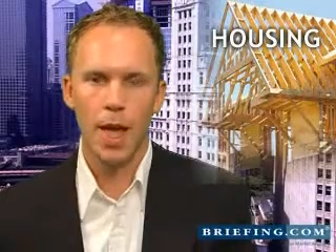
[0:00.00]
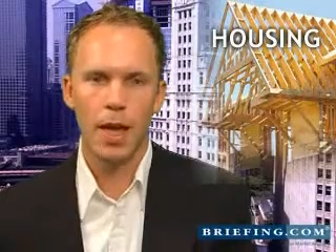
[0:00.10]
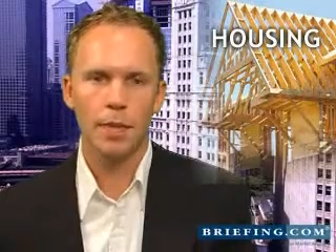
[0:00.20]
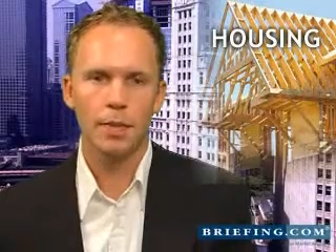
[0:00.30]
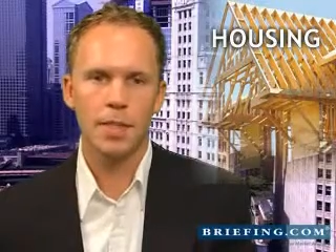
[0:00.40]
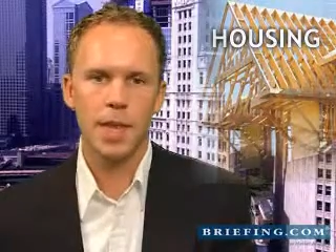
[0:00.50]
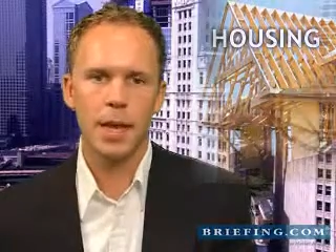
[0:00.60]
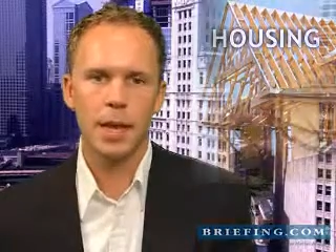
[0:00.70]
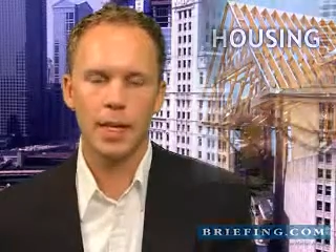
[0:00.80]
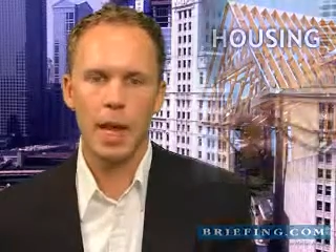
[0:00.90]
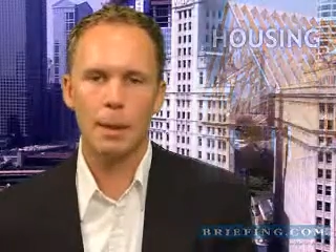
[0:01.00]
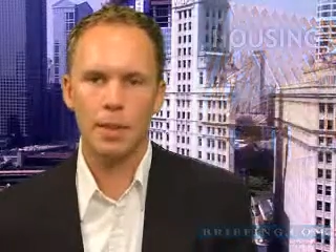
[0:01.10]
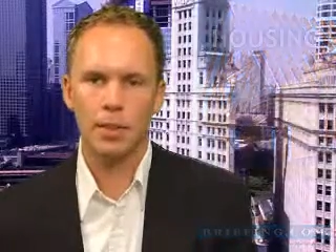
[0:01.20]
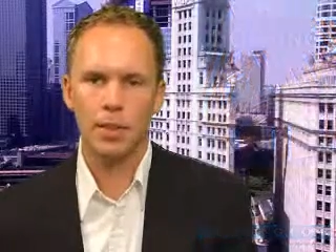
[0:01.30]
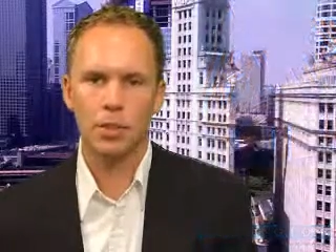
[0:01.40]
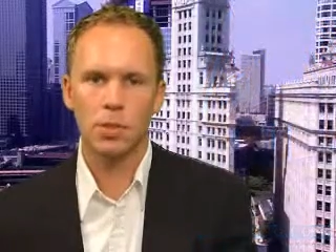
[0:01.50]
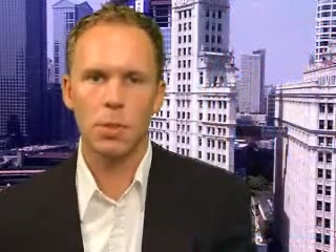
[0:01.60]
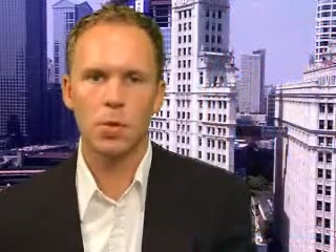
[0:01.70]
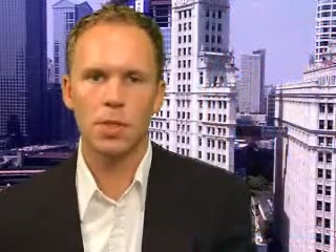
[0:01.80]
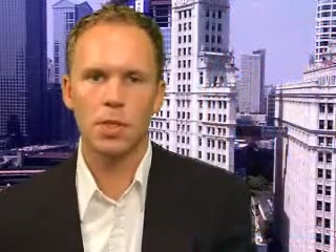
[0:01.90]
Eight of the 10 economic sectors
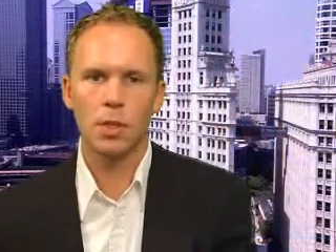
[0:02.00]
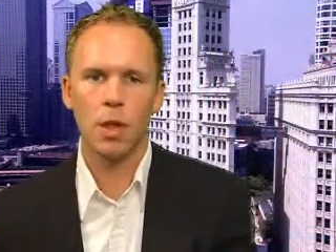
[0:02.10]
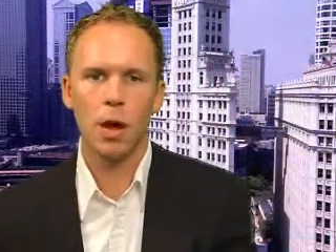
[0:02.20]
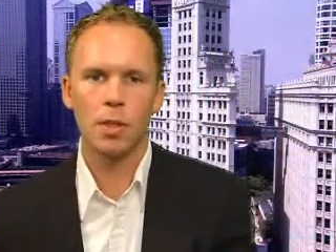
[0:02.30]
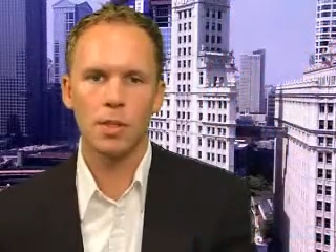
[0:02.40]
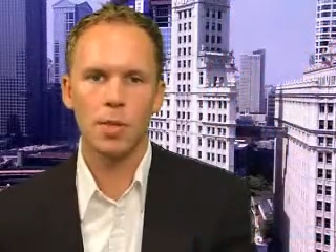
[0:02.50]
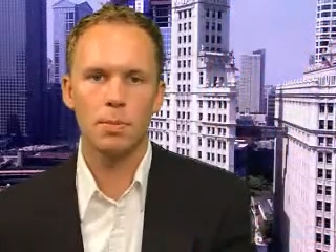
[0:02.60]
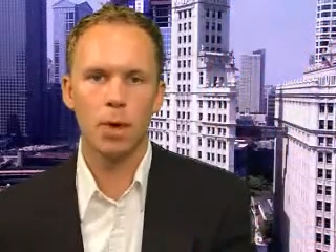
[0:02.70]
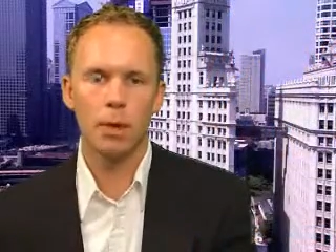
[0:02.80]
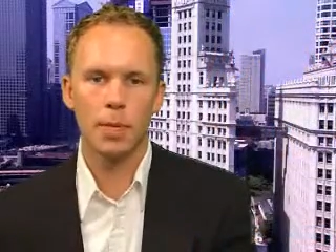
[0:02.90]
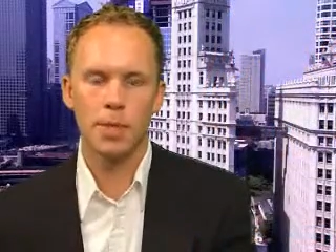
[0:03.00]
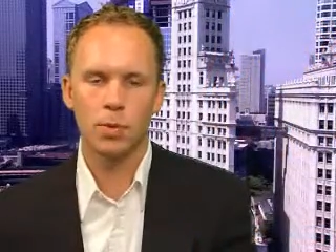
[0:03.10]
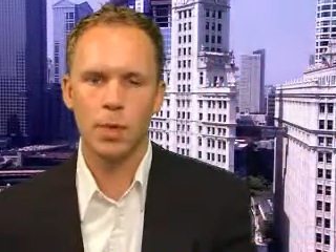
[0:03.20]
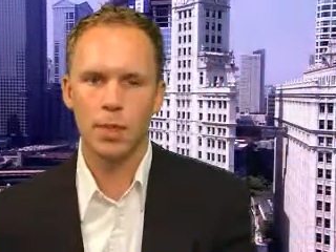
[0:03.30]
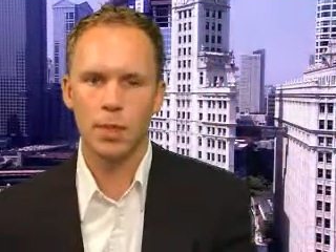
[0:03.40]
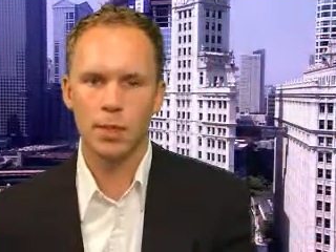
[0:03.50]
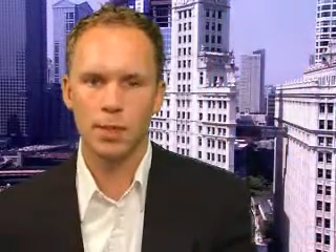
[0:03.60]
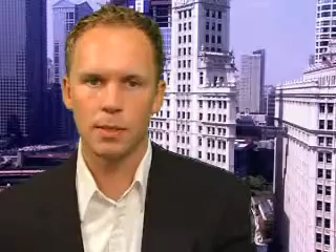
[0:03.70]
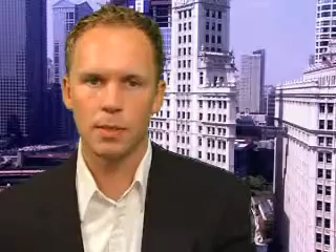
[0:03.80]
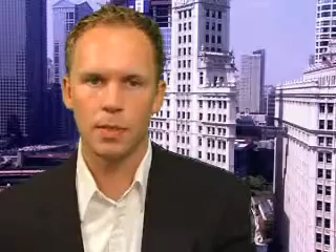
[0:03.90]
posted a loss in broad based
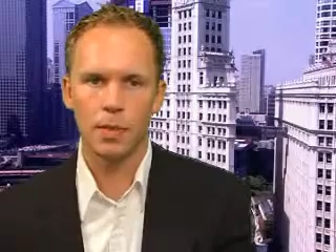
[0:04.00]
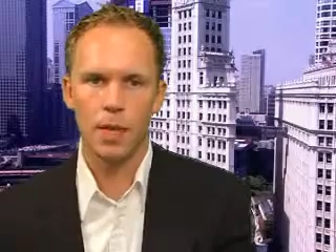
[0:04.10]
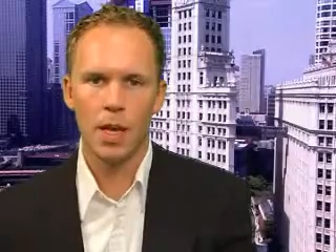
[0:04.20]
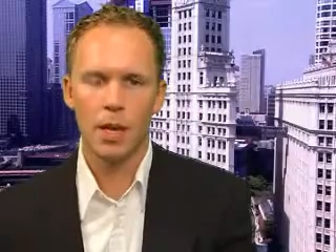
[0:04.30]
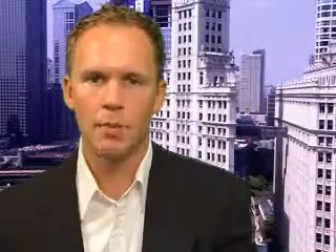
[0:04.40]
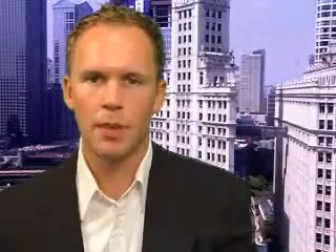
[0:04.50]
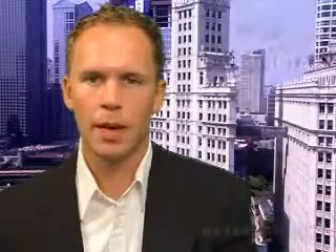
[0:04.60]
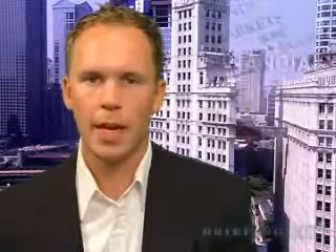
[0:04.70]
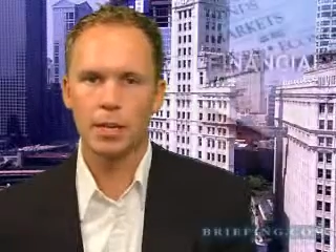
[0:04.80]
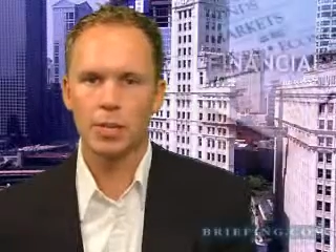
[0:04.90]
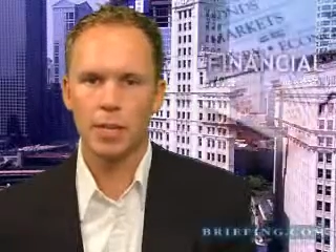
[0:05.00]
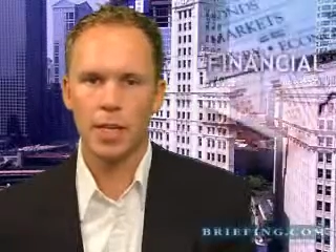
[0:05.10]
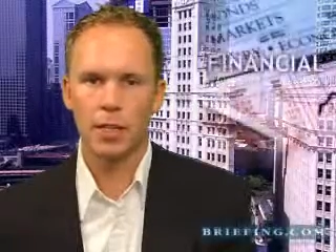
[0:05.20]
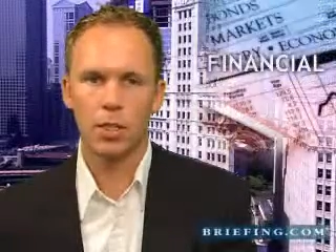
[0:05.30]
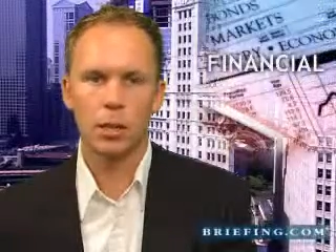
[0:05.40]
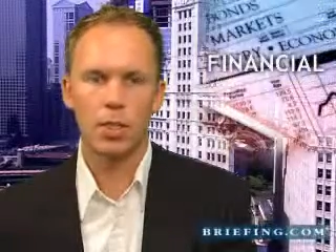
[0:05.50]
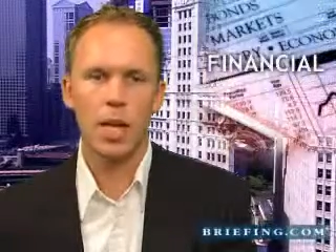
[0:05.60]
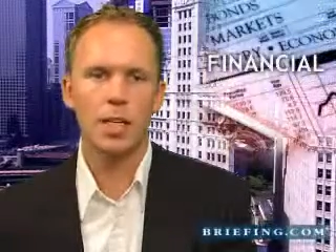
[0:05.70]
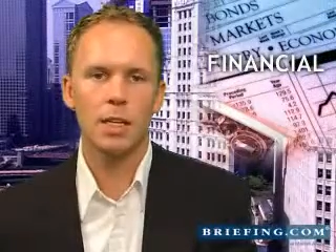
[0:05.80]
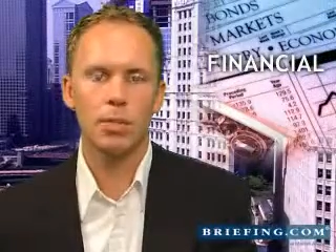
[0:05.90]
weakness. The financial sector, which
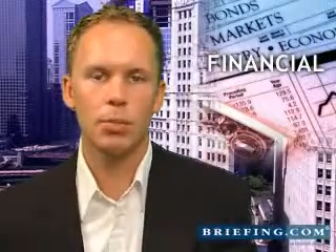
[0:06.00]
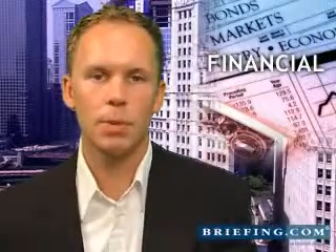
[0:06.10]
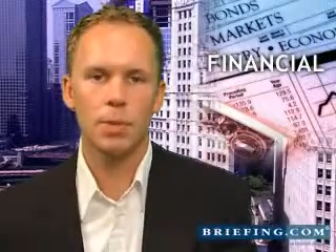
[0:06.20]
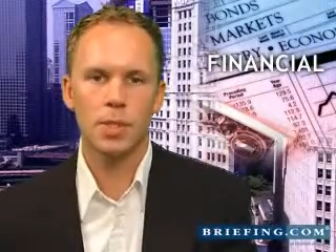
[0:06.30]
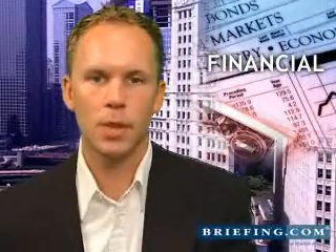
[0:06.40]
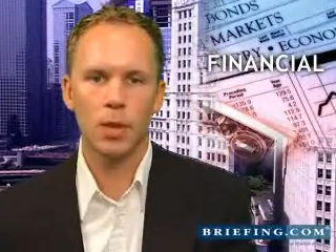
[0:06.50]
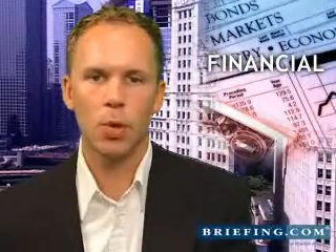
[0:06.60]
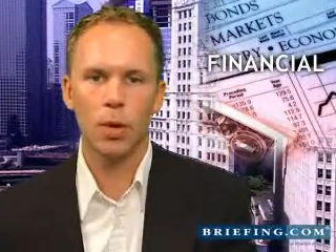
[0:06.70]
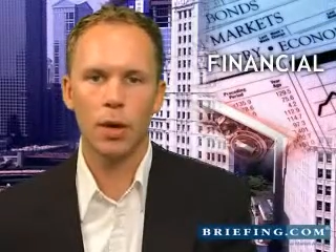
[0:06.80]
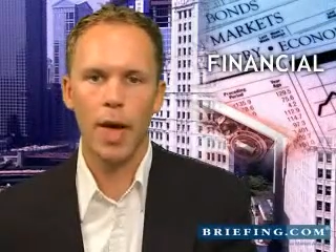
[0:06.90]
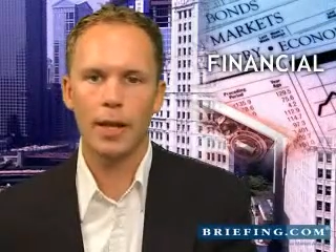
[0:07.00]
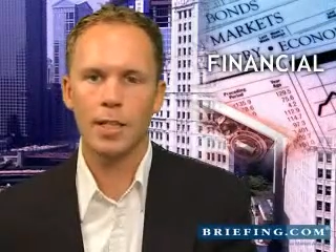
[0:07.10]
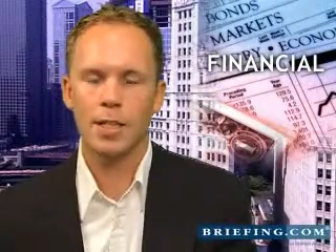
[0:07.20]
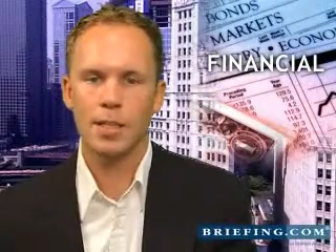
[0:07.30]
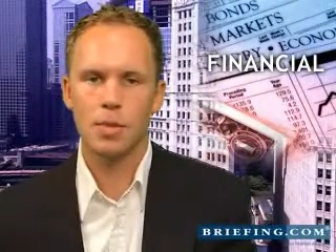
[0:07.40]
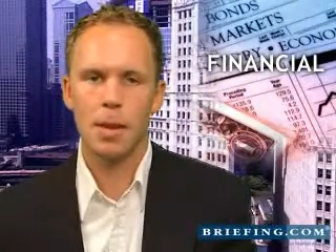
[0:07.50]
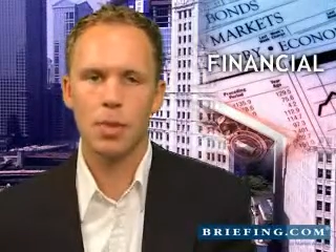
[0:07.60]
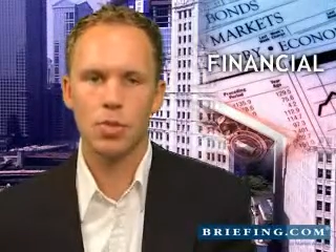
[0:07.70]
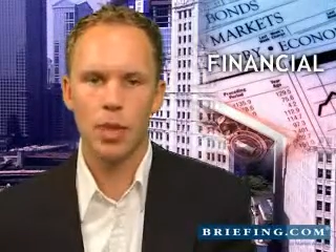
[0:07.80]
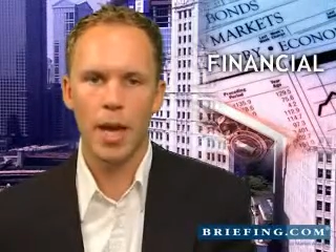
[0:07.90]
ended 3% lower, acted as the
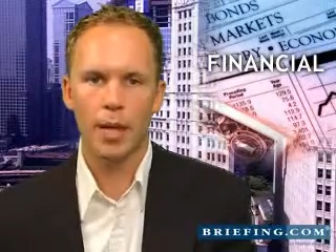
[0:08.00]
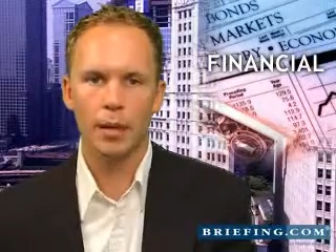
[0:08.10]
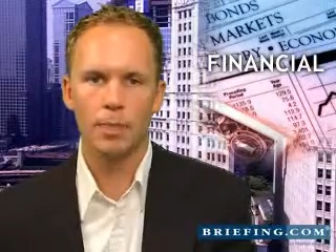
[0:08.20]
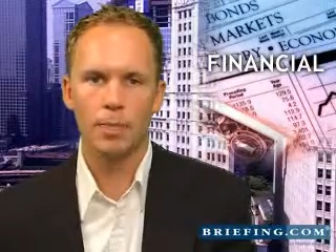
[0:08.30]
main drag.